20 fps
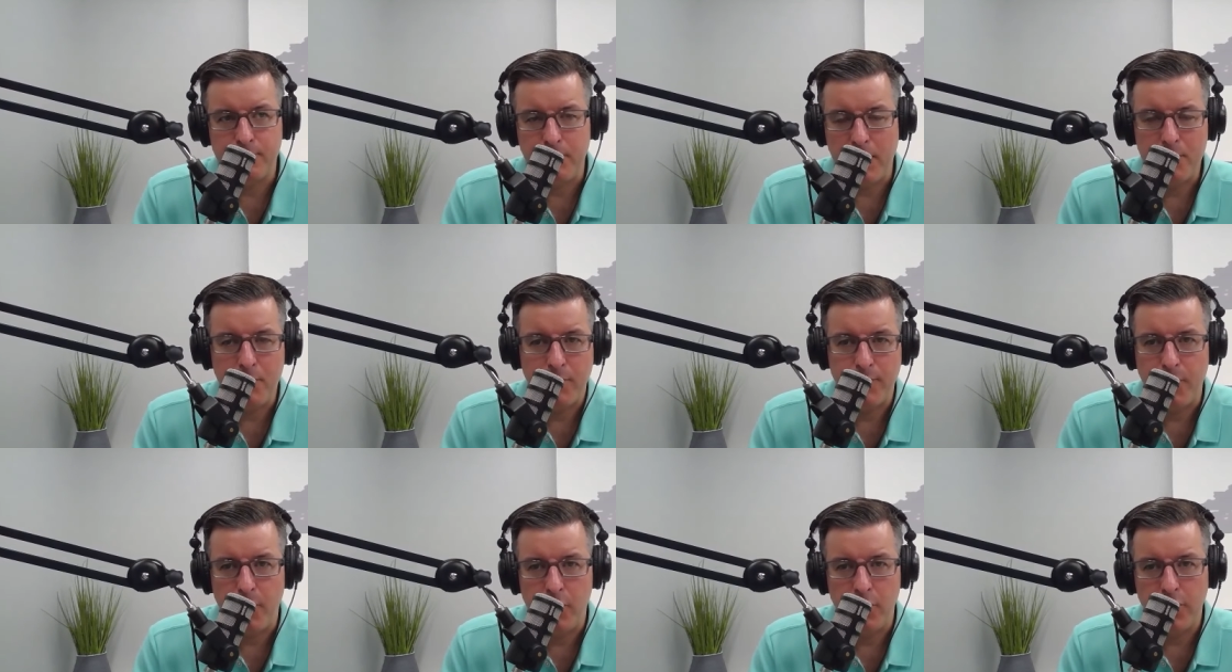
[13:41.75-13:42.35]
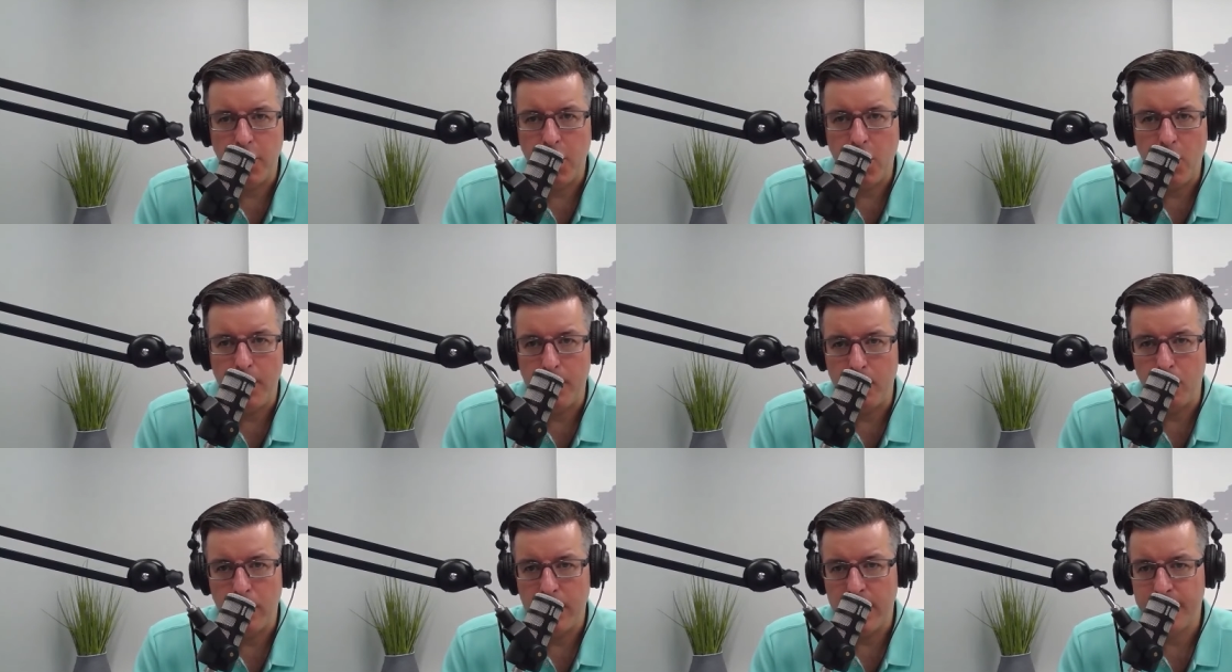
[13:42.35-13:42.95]
my portfolio
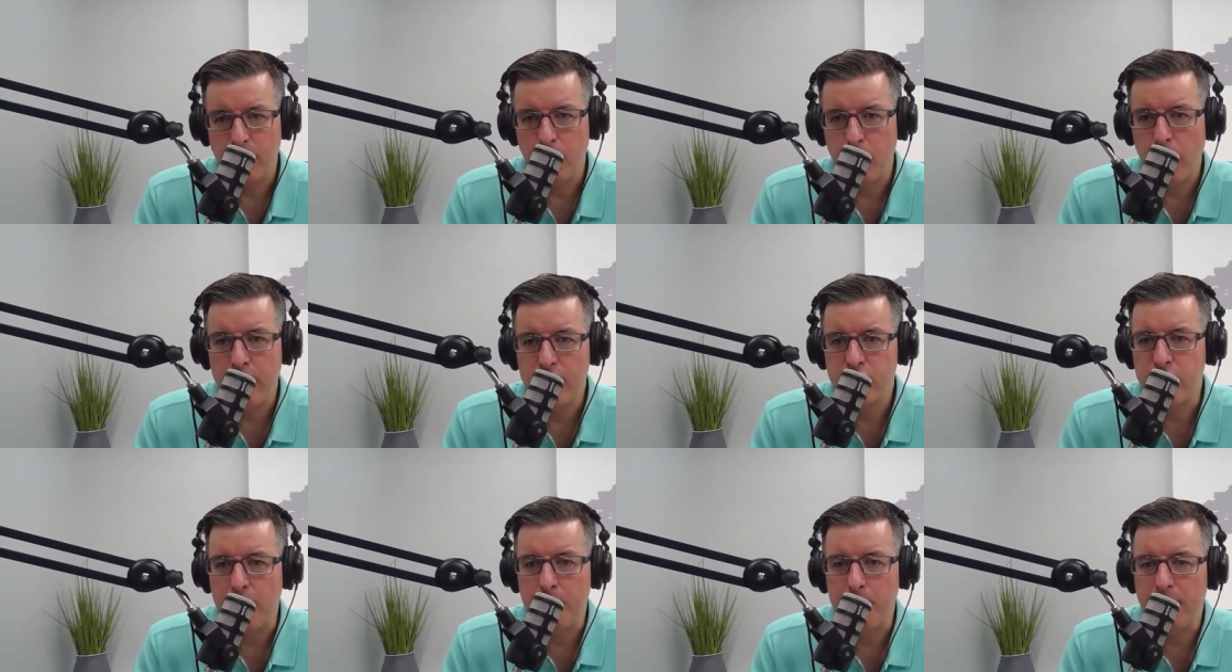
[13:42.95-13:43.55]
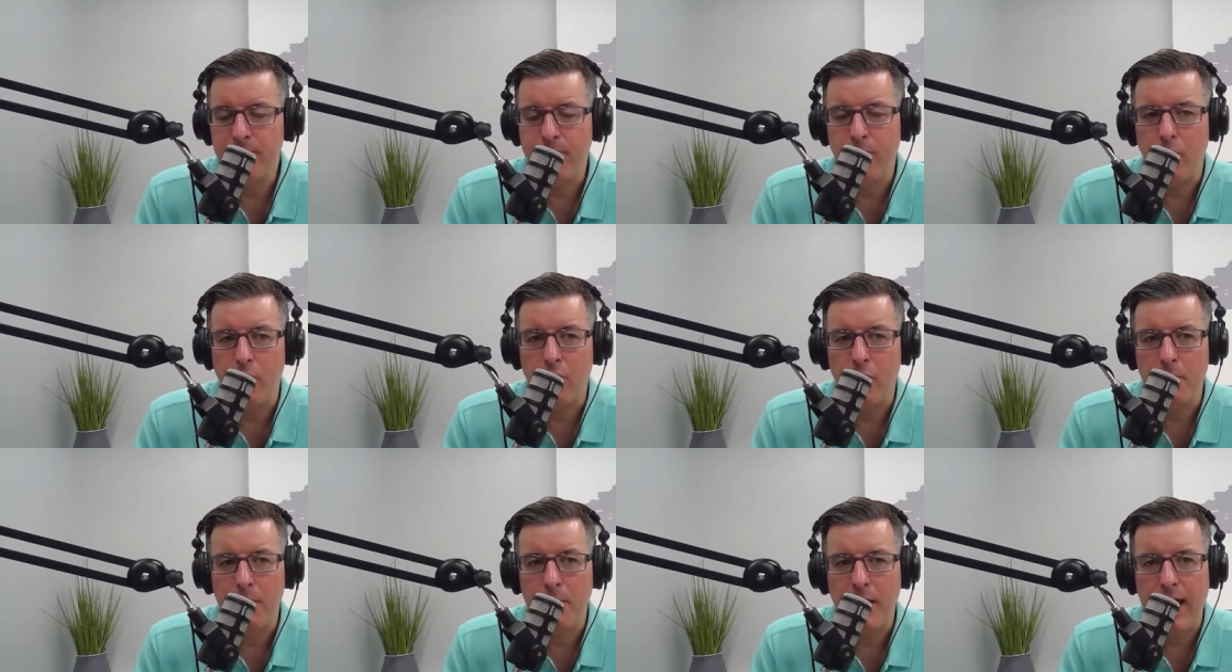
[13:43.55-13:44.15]
in whatever way, shape, or
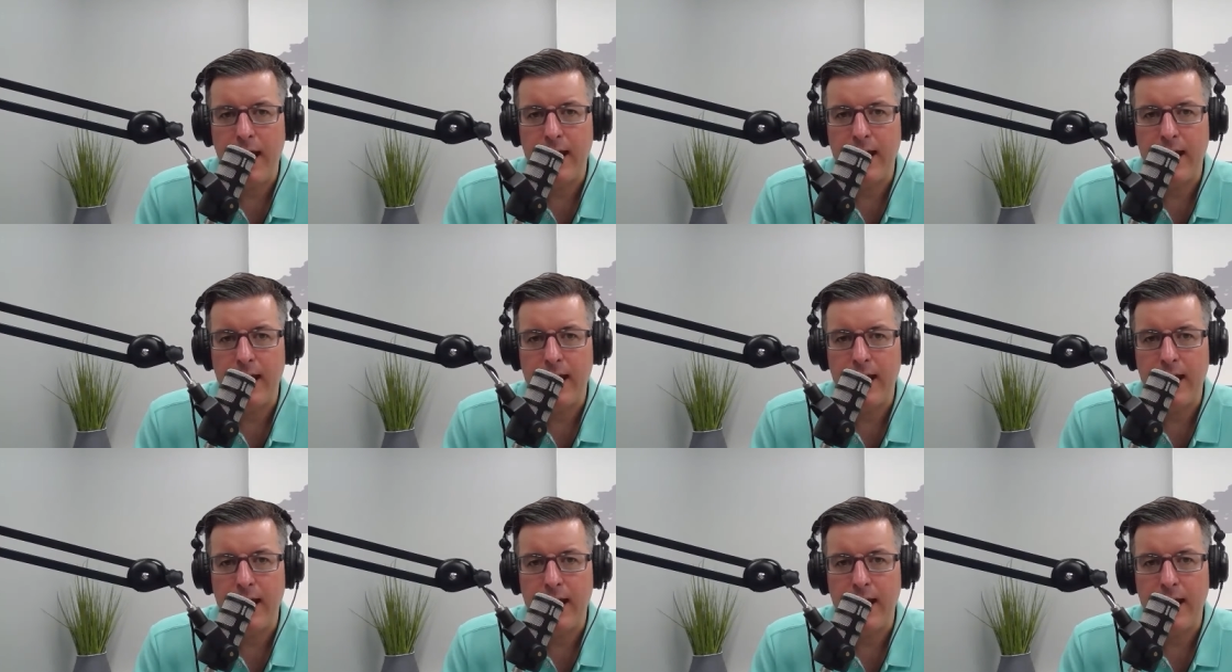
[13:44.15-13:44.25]
form.